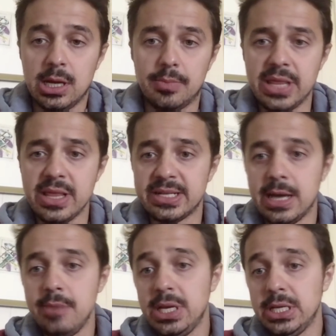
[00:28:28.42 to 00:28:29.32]
By the
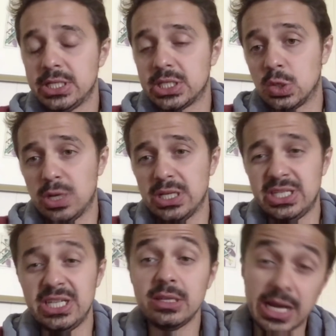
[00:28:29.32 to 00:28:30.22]
time it is
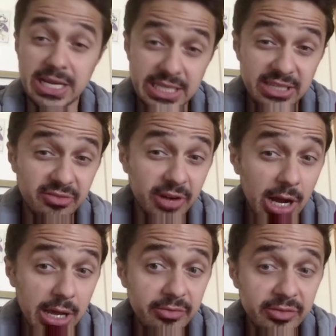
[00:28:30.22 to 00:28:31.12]

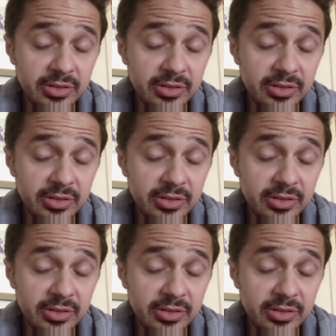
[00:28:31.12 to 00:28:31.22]
2095,